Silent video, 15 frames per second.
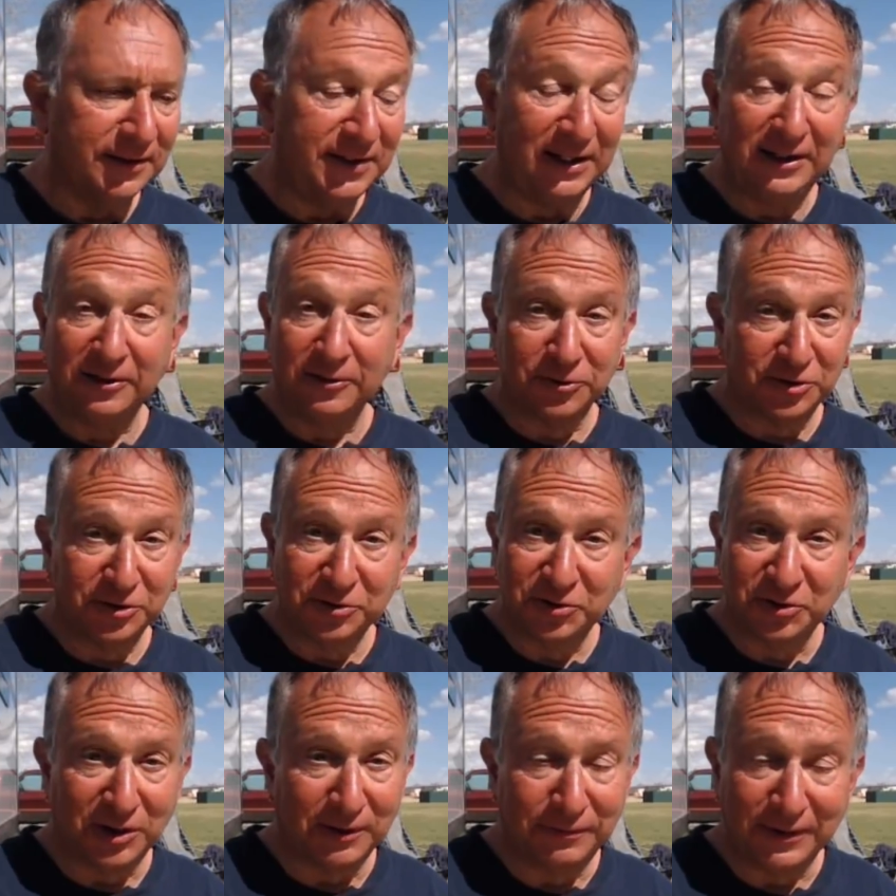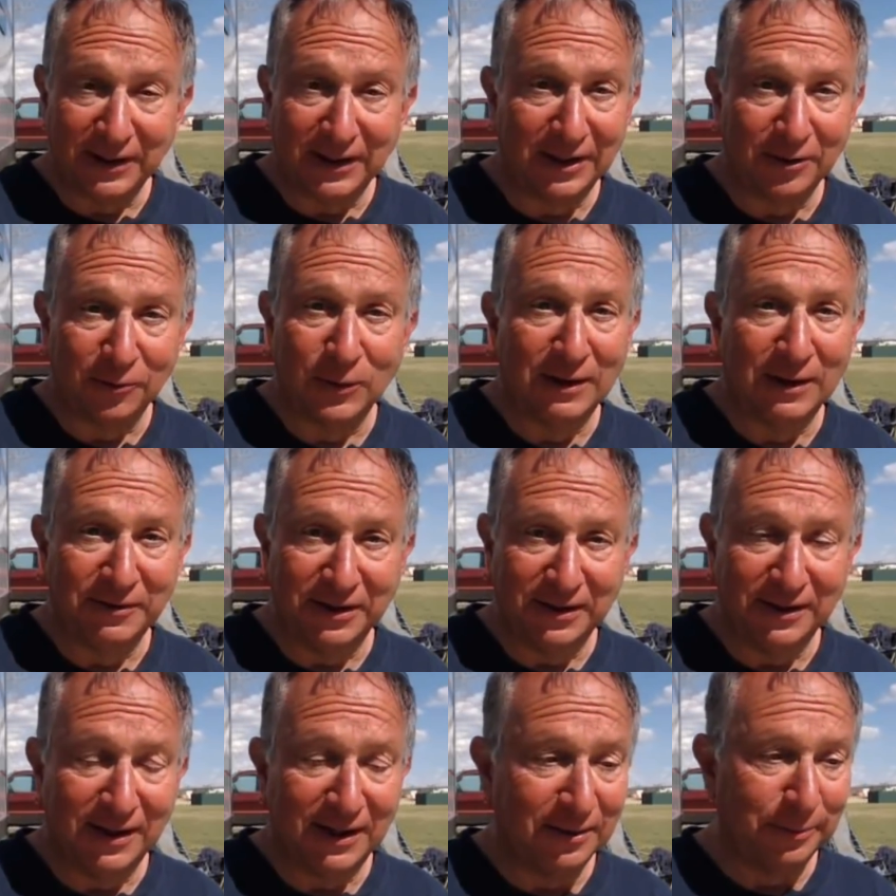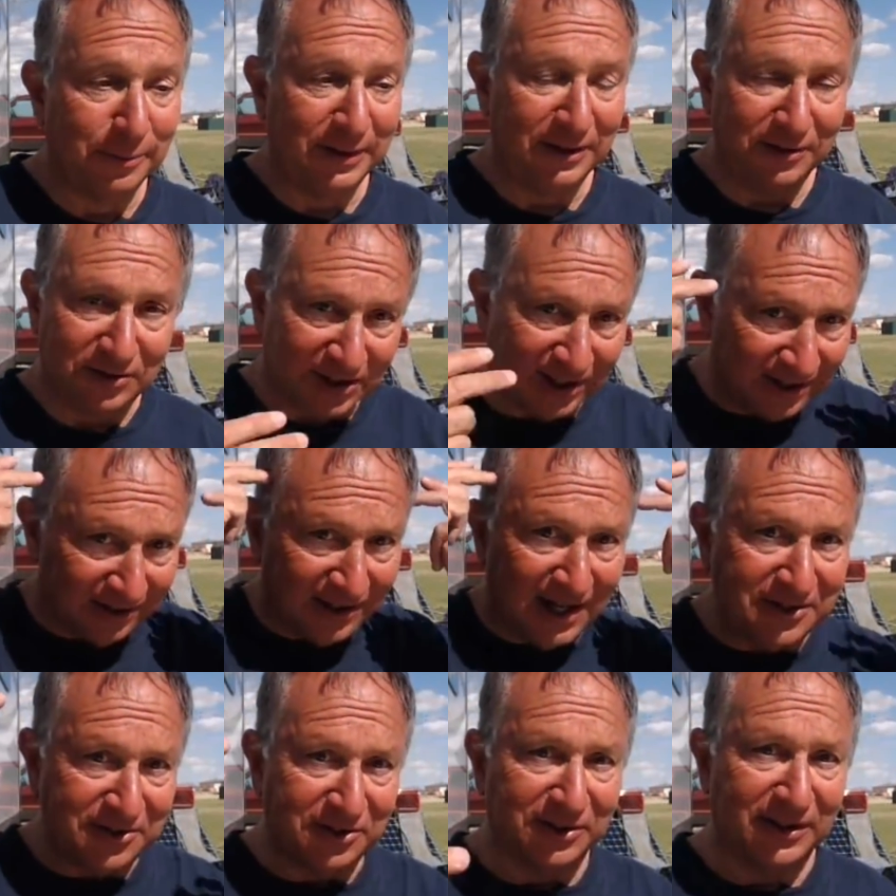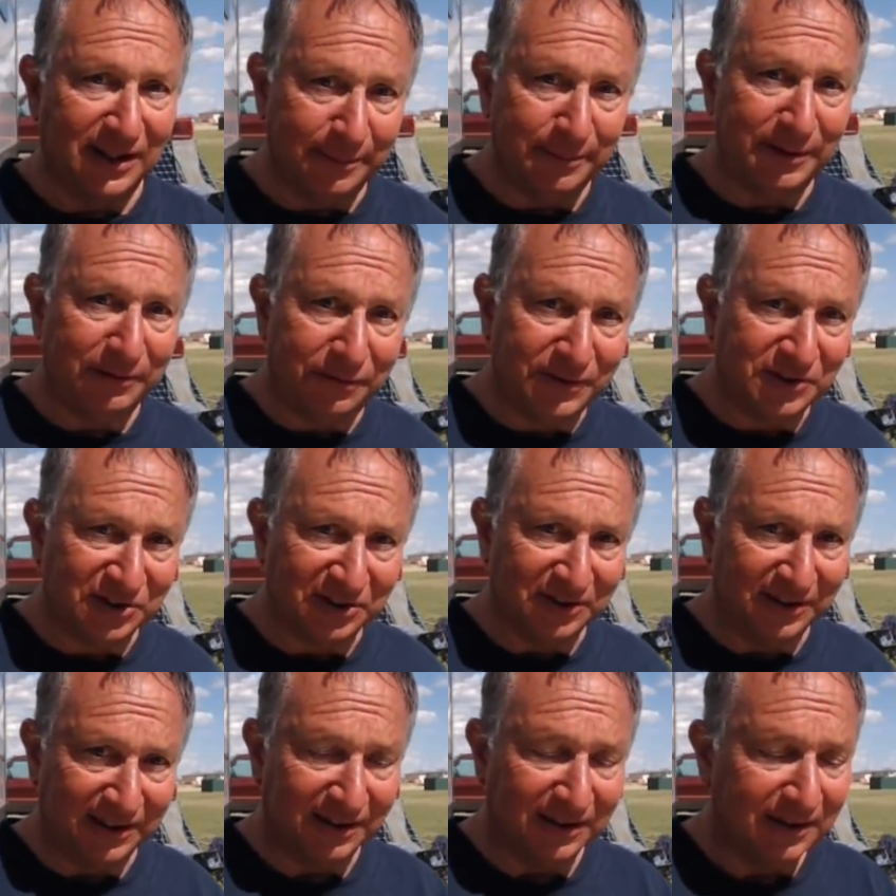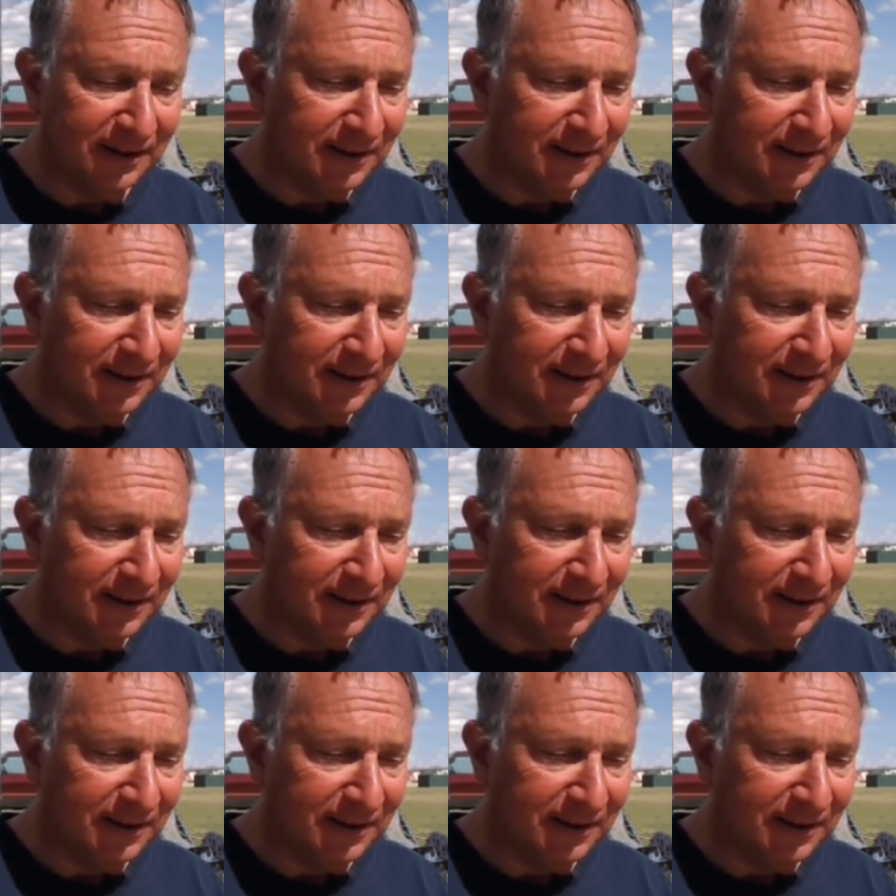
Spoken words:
taking your shoes off and getting grounded. I don't mean psychologically, I mean physically.